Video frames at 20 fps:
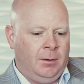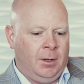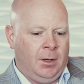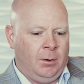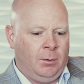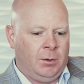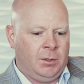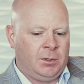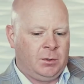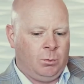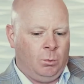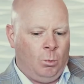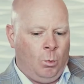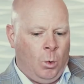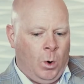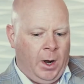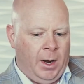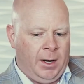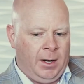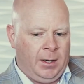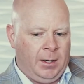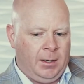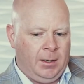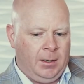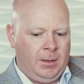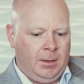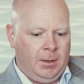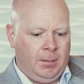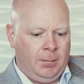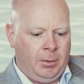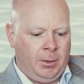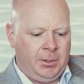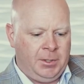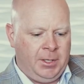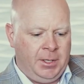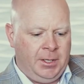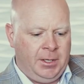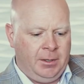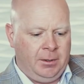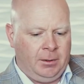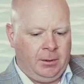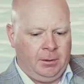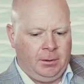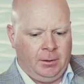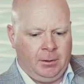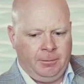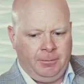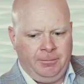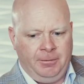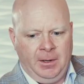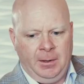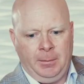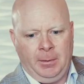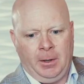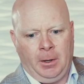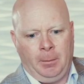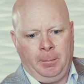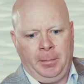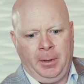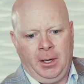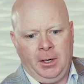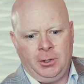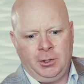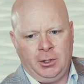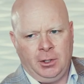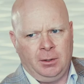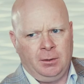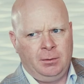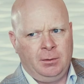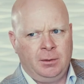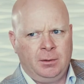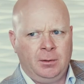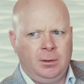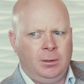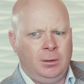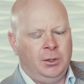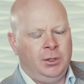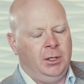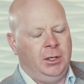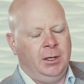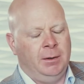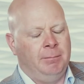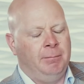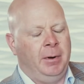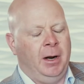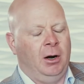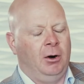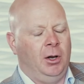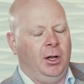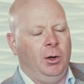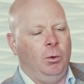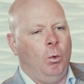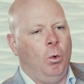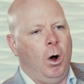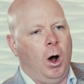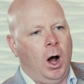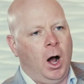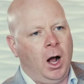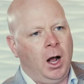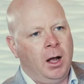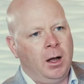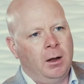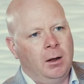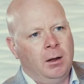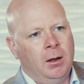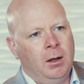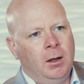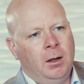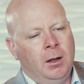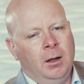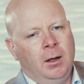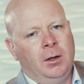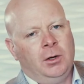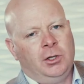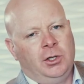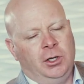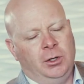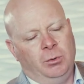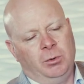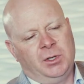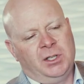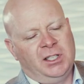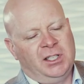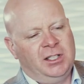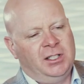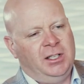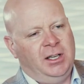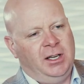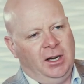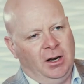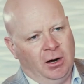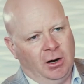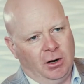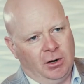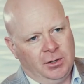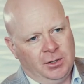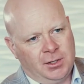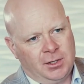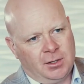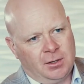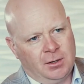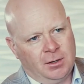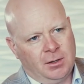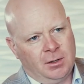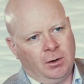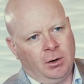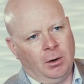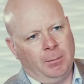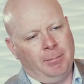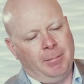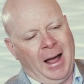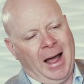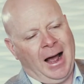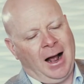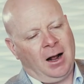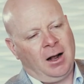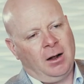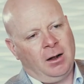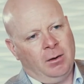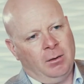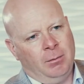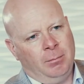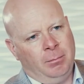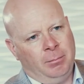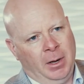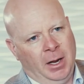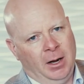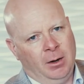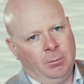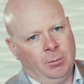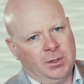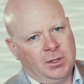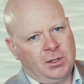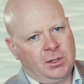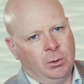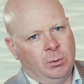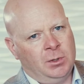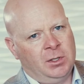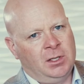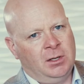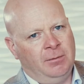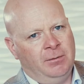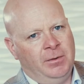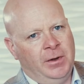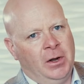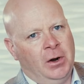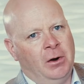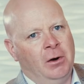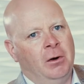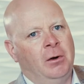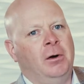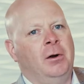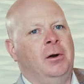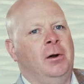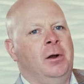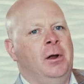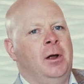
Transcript: There was one particular female patient, she could barely walk. She was in tears. Her back pain was so severe